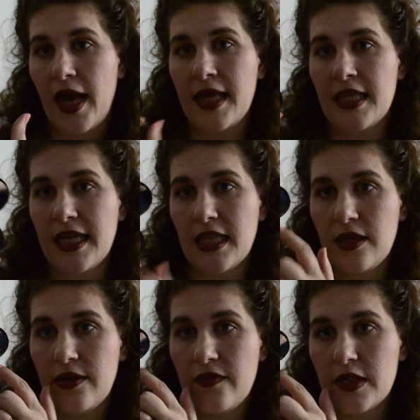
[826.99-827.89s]
I like
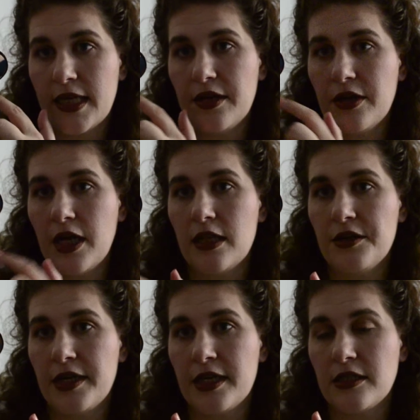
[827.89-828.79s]
that you have a lighter
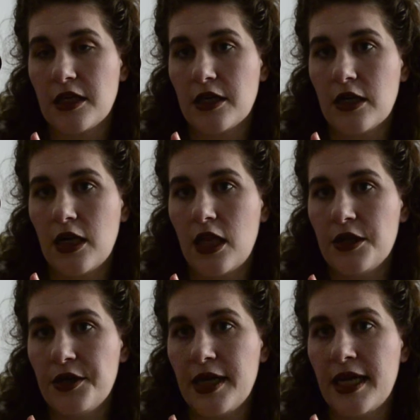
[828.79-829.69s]
color and a darker
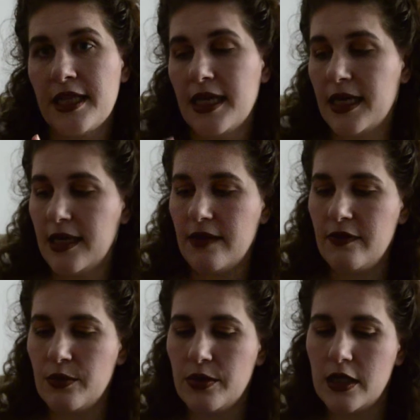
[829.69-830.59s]
color, and they give
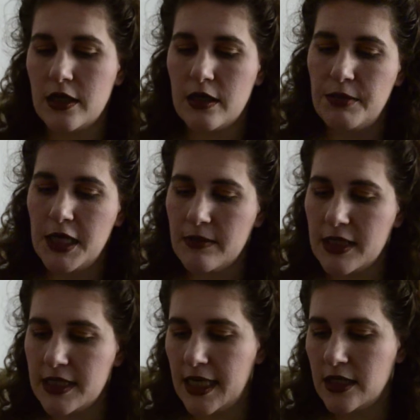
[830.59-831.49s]
you really good
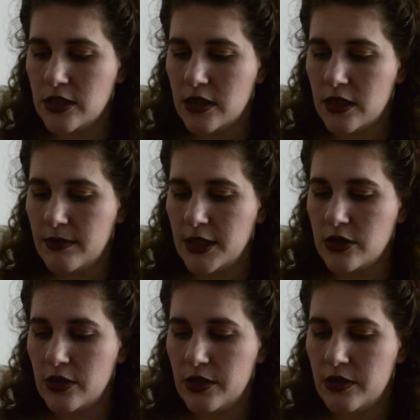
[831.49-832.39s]
pigmentation. Let me
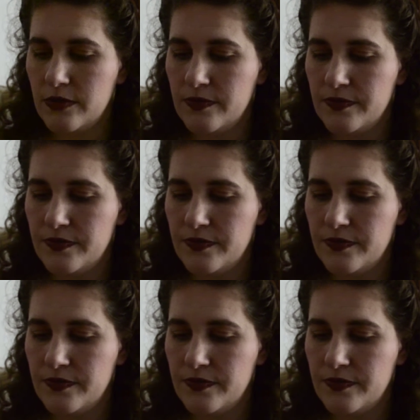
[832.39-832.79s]
show you.